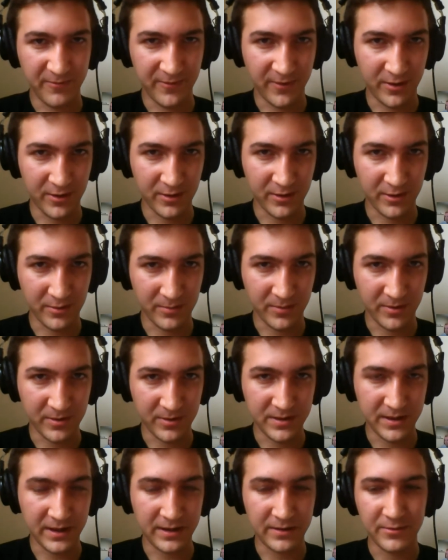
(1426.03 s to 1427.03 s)
volume
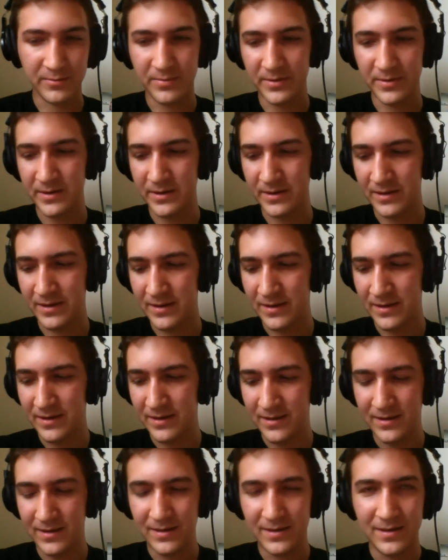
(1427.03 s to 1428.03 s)
container, but
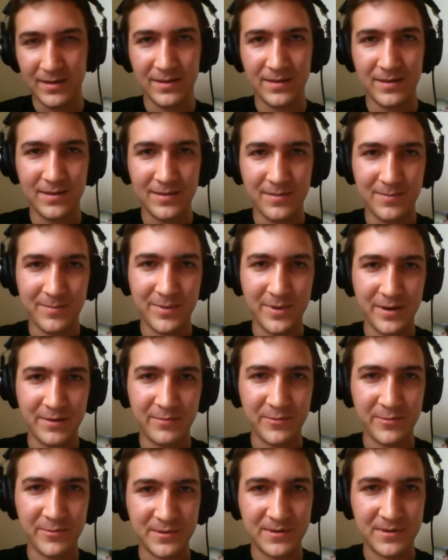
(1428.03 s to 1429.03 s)
it
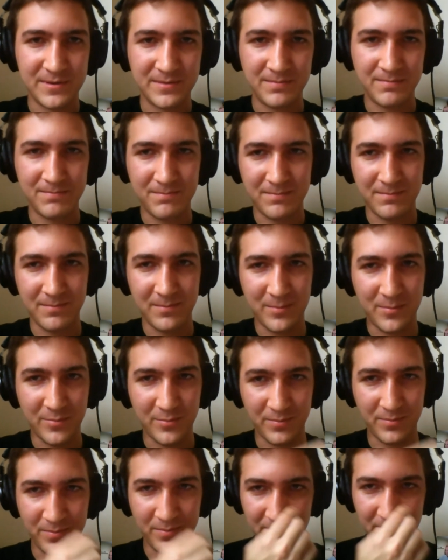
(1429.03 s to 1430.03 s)
was
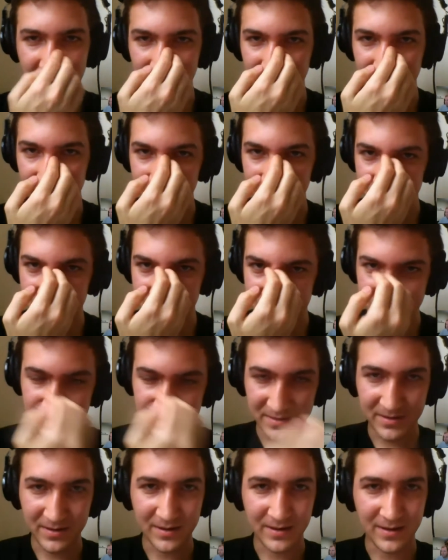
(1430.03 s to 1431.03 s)
pretty much
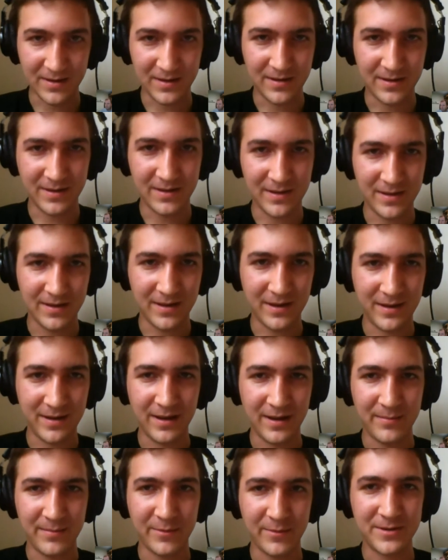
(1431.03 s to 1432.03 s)
a
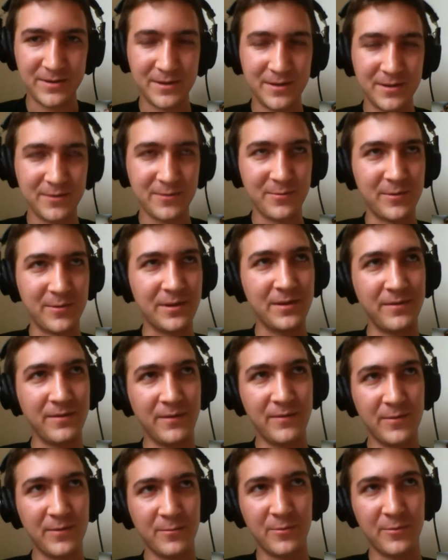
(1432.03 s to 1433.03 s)
nightmare to deal with if
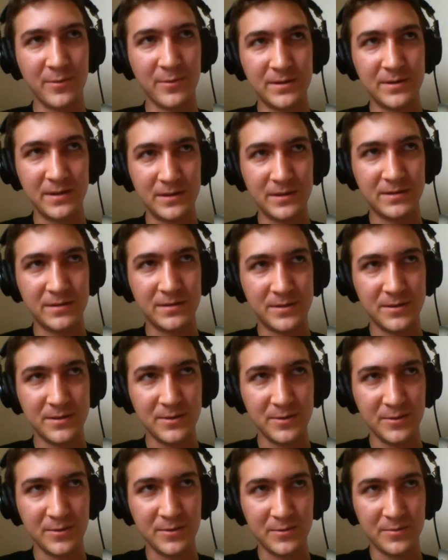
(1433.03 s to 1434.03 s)
you wanted
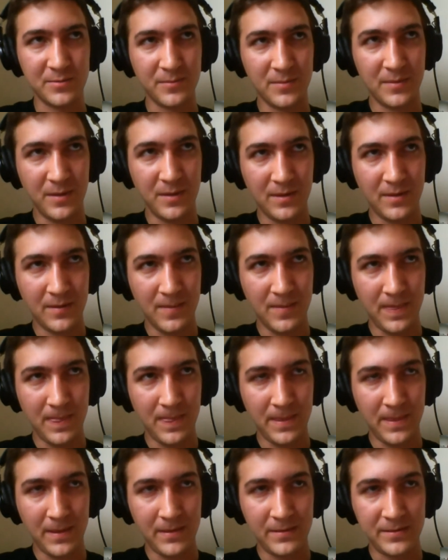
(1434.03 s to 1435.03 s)
to
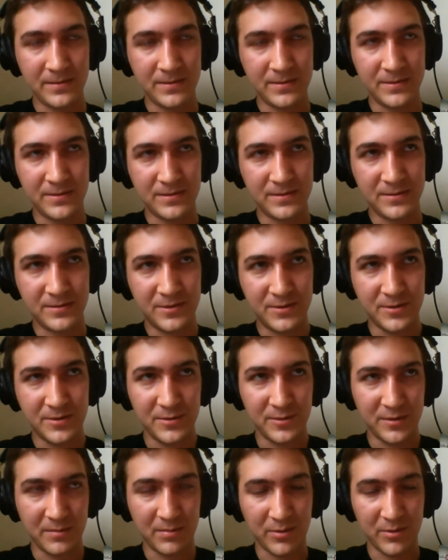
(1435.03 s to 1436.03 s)

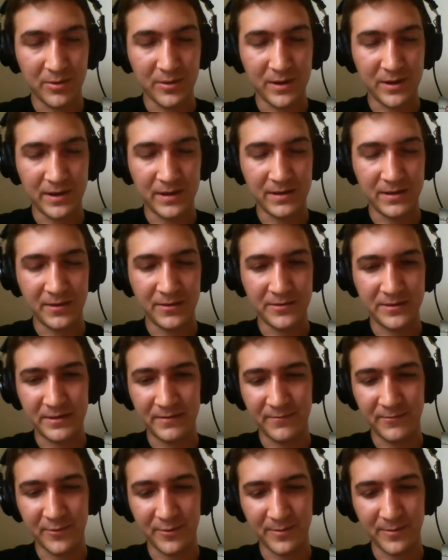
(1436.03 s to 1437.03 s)
deploy it using
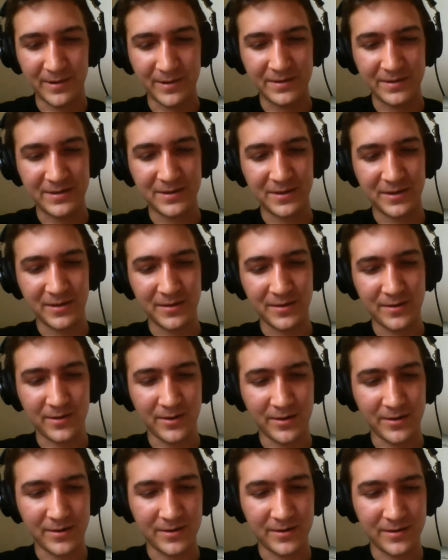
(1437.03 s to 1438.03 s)
Foreman installer
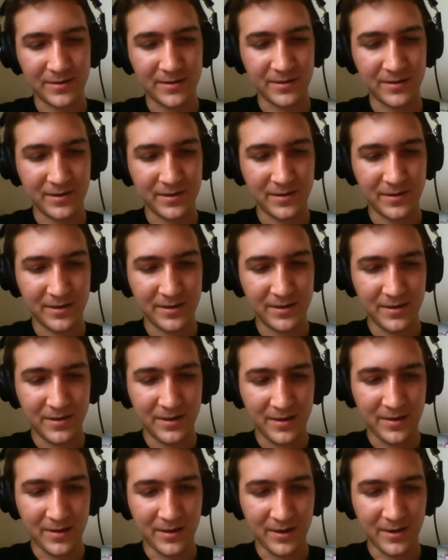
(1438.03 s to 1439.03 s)
on
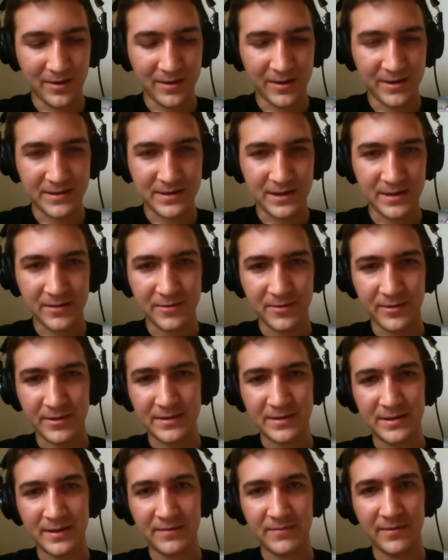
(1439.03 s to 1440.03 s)
a CentOS
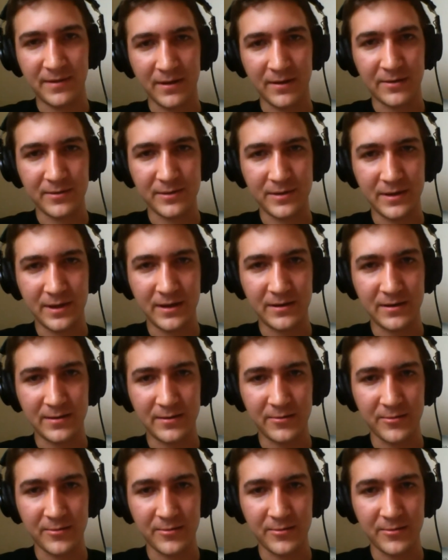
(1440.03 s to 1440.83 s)
7 container